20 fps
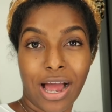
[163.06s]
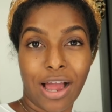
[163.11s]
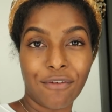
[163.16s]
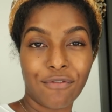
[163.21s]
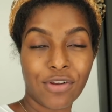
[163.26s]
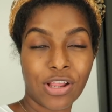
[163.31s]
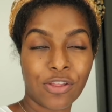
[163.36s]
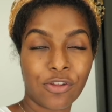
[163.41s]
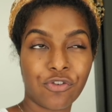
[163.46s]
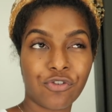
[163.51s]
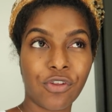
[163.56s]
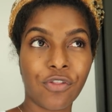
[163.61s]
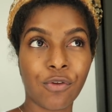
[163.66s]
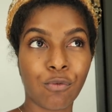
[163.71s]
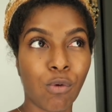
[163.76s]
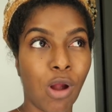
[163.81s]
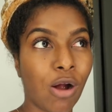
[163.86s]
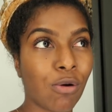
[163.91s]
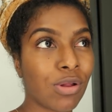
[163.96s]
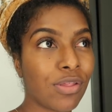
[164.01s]
yeah, I feel like there's
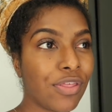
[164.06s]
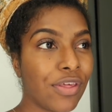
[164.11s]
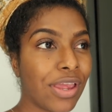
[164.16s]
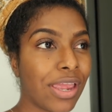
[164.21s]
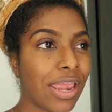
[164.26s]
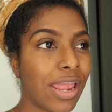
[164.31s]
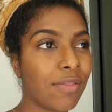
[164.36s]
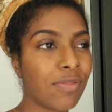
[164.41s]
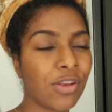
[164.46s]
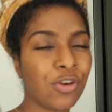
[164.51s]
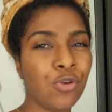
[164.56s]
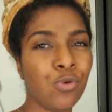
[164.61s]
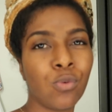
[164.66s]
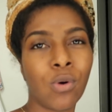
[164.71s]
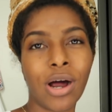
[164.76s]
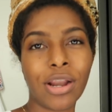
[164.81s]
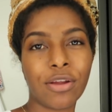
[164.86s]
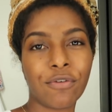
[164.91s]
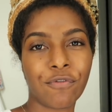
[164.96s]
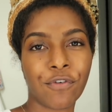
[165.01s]
nothing wrong with it. And then you
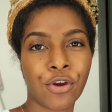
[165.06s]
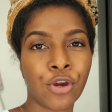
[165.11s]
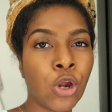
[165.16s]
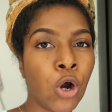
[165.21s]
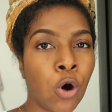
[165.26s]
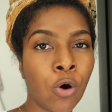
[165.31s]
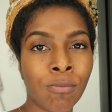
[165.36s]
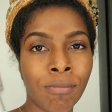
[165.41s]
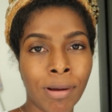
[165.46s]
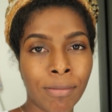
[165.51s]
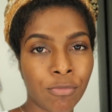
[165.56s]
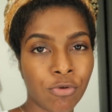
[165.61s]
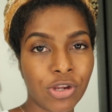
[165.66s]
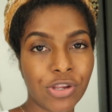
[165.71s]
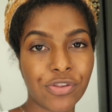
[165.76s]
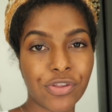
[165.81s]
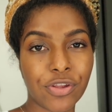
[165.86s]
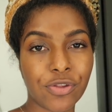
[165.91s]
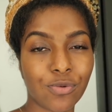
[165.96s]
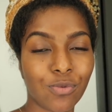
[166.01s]
want it for your own
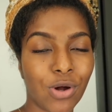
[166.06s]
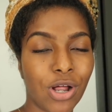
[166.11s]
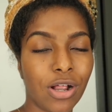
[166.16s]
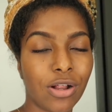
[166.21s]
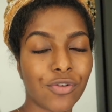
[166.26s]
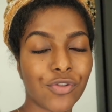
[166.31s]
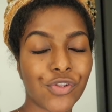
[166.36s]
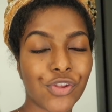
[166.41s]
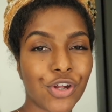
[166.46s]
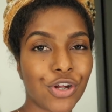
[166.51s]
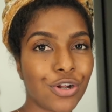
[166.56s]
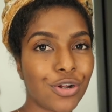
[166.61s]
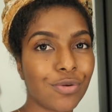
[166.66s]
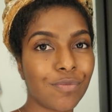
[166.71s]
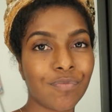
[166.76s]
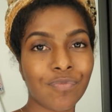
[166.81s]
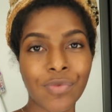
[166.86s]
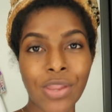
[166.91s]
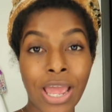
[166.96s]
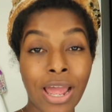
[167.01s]
memories as well.
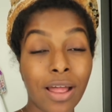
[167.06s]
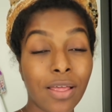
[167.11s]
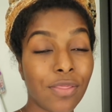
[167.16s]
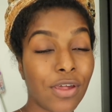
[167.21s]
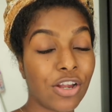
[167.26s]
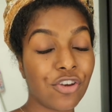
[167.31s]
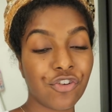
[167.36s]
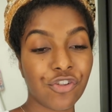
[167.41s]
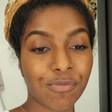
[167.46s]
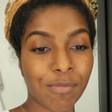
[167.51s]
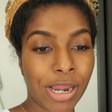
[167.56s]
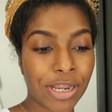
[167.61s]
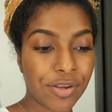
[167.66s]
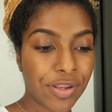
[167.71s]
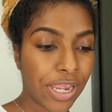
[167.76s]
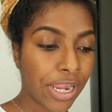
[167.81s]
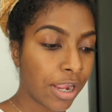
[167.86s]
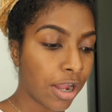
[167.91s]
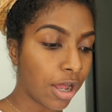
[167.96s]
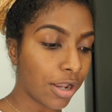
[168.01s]
So that's just my
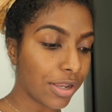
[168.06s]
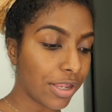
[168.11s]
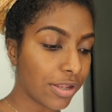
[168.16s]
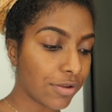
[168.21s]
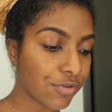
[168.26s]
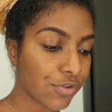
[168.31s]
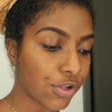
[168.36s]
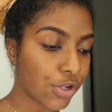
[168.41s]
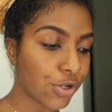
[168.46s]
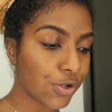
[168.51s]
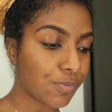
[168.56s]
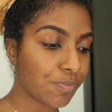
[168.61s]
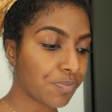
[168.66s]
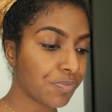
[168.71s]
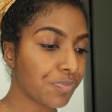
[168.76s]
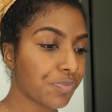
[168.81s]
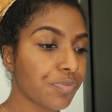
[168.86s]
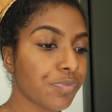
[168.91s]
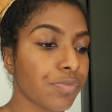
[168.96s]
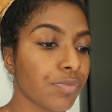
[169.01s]
take on it. So
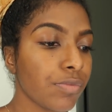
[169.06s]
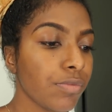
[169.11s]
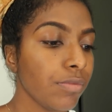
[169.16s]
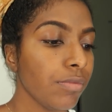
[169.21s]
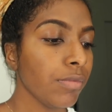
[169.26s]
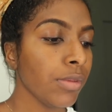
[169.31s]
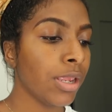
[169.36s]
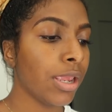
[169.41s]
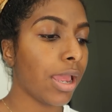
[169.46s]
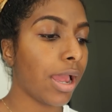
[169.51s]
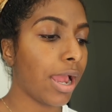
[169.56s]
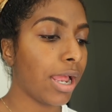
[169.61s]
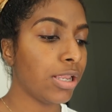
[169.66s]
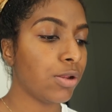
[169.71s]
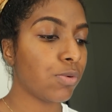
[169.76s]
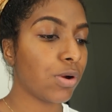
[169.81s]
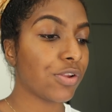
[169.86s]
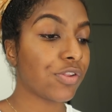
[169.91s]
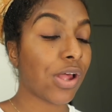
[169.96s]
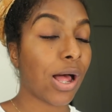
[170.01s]
yeah,
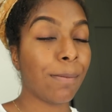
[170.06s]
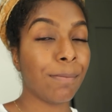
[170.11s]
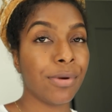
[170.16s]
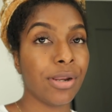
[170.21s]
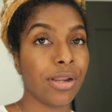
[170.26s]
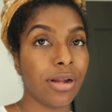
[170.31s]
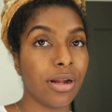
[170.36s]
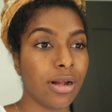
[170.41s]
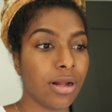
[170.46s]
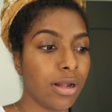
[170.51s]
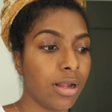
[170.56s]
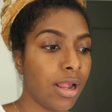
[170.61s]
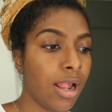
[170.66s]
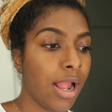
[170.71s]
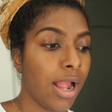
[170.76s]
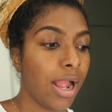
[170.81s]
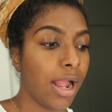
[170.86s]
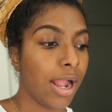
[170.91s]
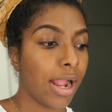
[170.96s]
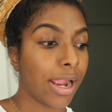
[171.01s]
anyways, I'm going to
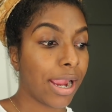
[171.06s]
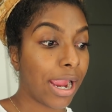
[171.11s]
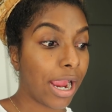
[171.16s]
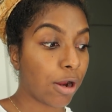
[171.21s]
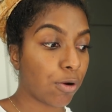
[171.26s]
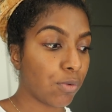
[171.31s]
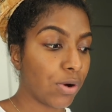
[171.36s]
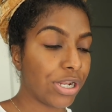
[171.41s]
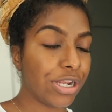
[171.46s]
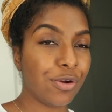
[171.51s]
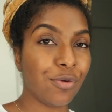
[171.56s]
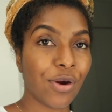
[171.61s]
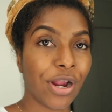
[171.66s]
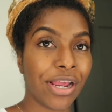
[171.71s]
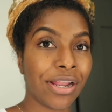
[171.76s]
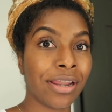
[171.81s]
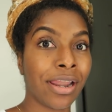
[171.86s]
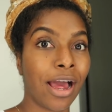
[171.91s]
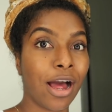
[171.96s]
get ready right